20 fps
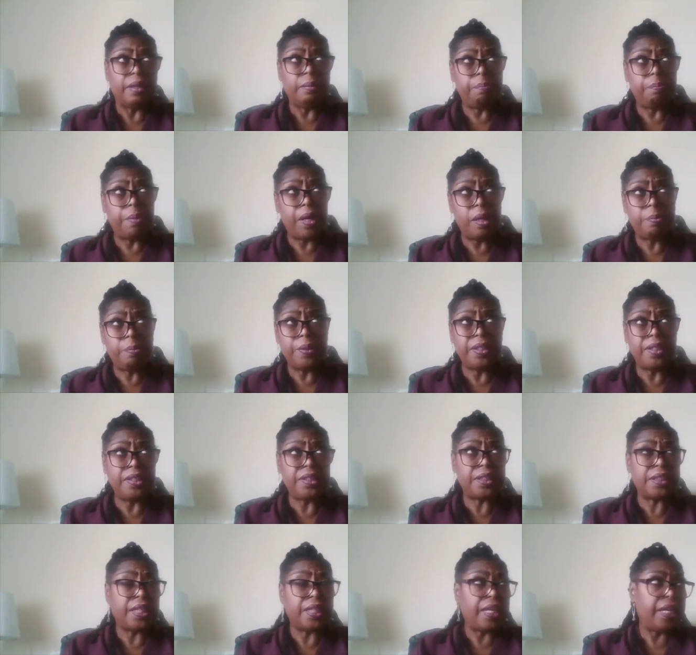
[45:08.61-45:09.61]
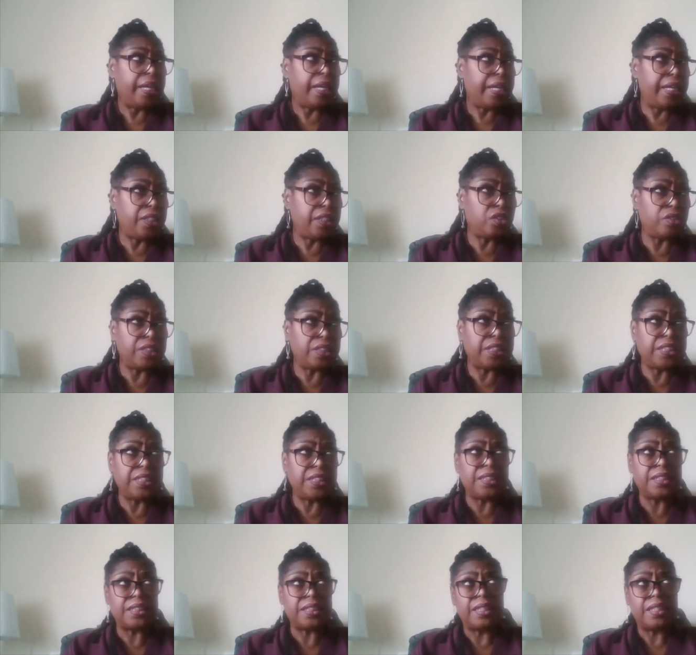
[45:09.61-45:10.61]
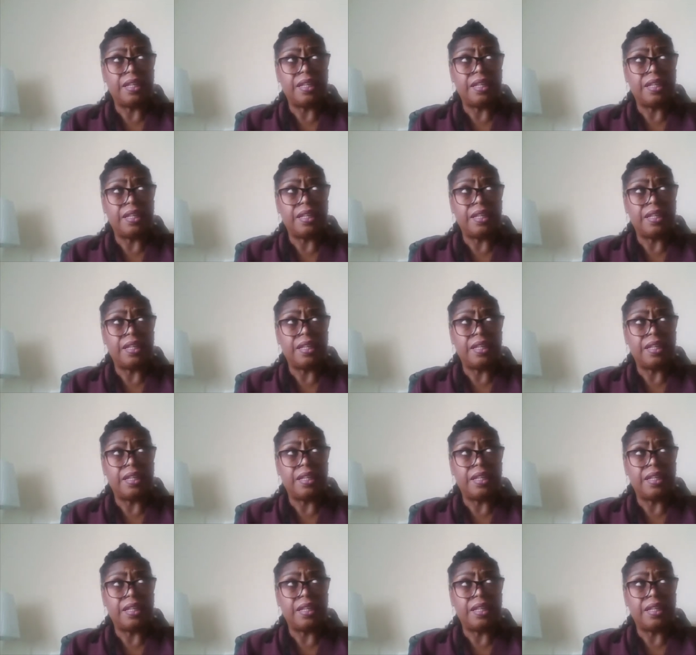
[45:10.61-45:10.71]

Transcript: barbers, hairdressers,